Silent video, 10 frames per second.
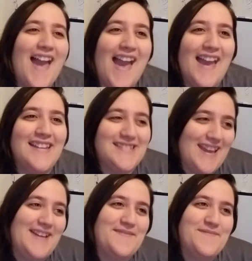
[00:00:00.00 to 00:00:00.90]
And
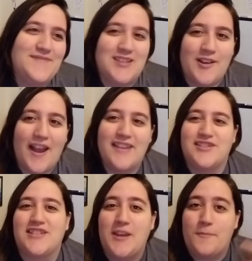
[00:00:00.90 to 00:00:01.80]
yeah, so I
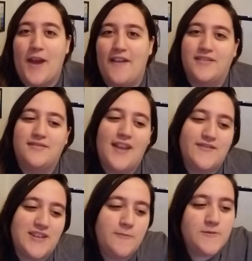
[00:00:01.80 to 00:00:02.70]
have
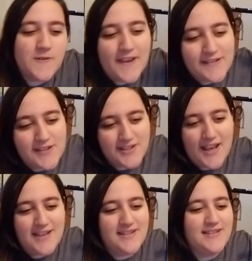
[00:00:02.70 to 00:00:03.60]
to keep doing the
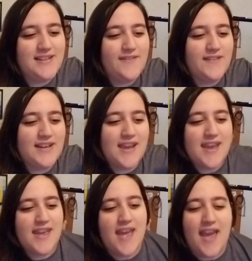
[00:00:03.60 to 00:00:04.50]
exercises every day,